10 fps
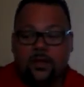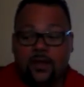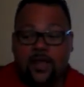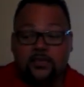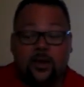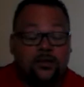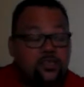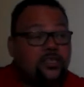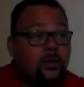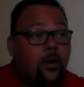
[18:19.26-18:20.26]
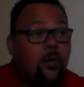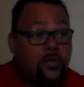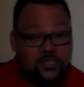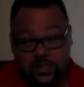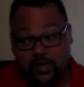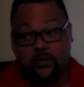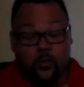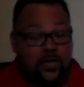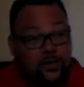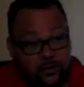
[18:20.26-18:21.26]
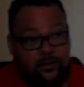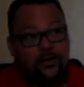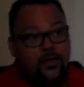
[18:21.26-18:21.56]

And that's why you see them always sucking wind,